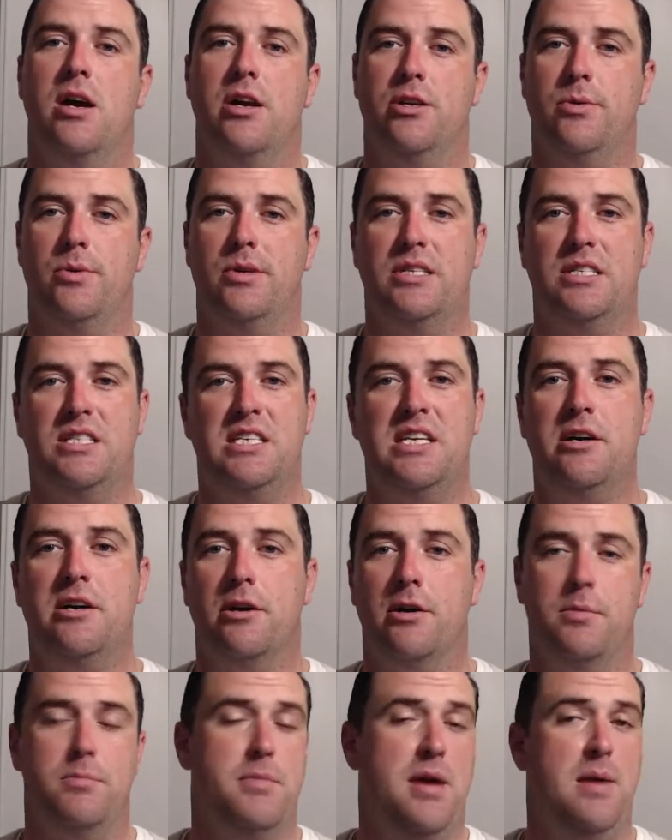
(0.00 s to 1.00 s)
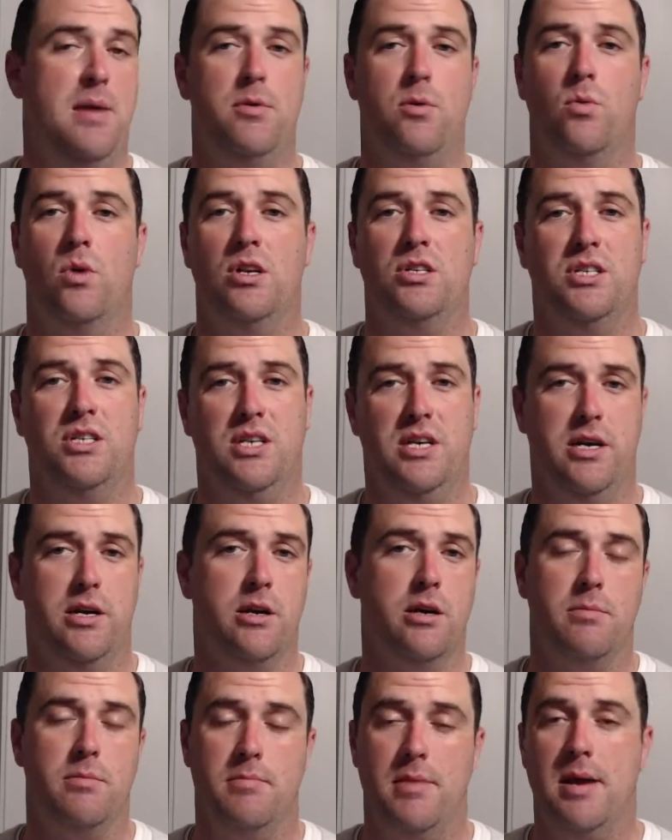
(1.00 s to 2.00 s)
and you would see her maybe once a
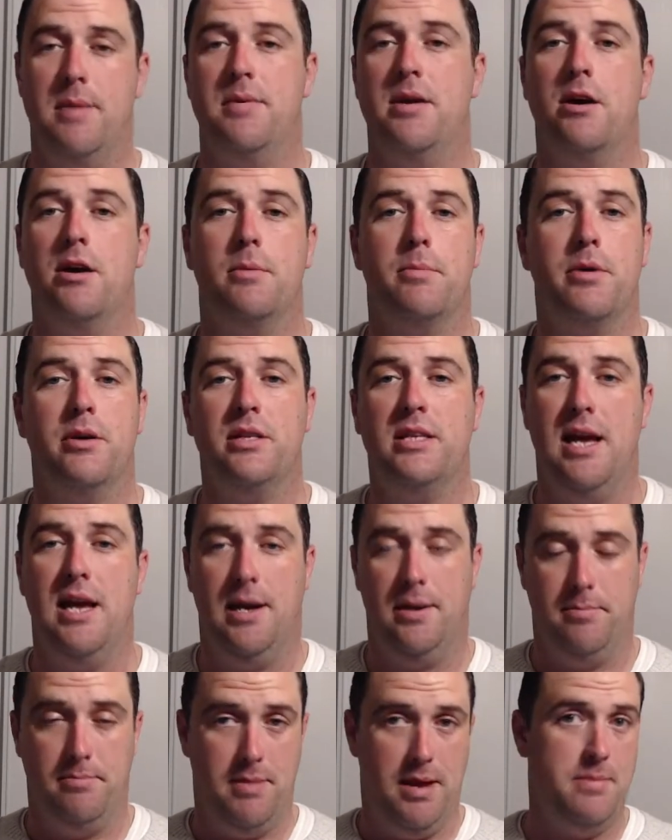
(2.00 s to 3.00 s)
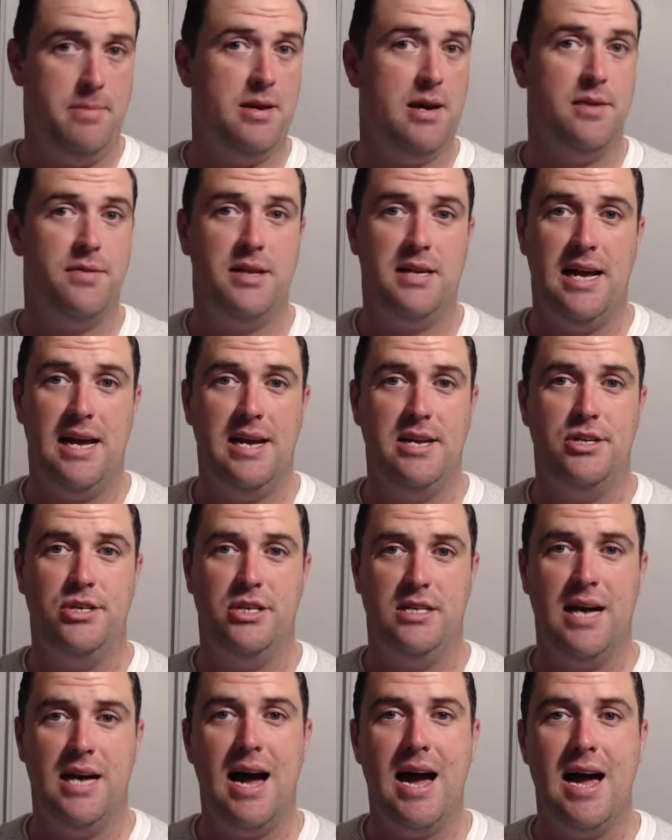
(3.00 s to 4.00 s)
year, maybe on her birthday, maybe on the day
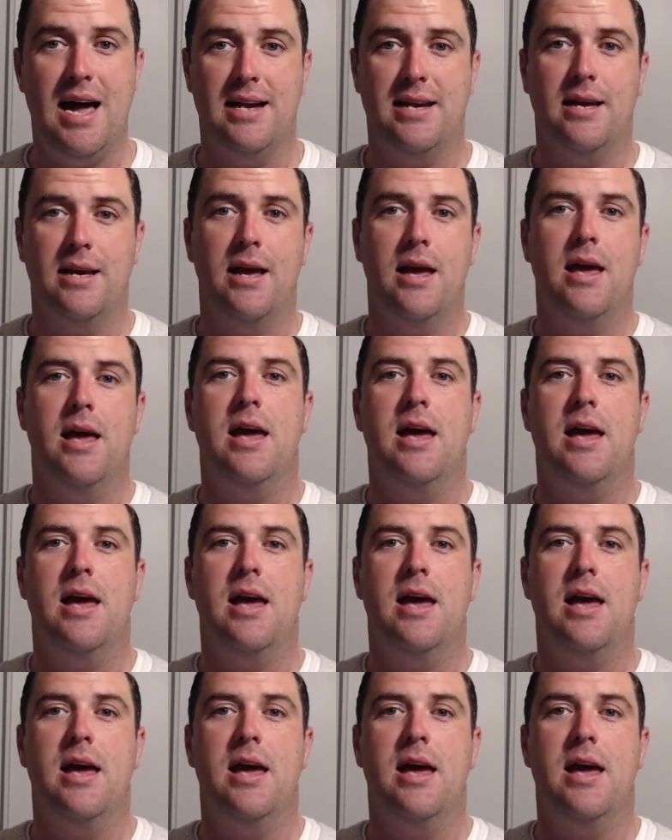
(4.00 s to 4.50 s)
she died.